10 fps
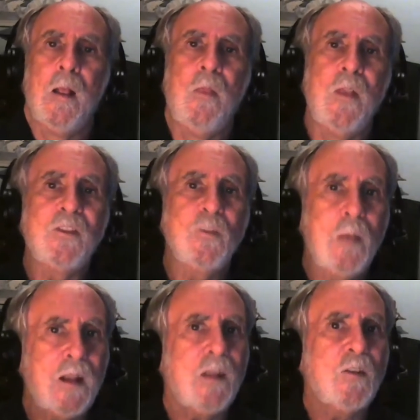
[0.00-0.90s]
This
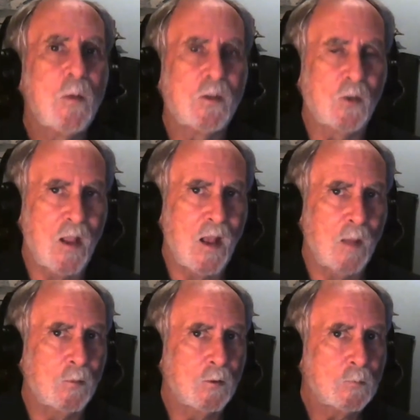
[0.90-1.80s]
means, Mr.
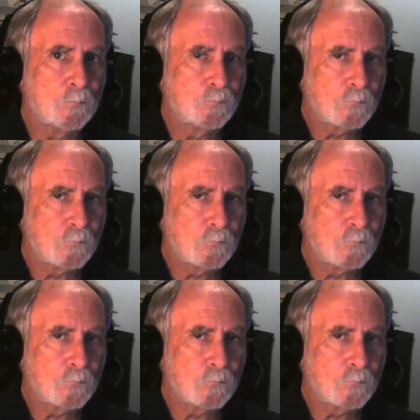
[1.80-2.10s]
Campbell,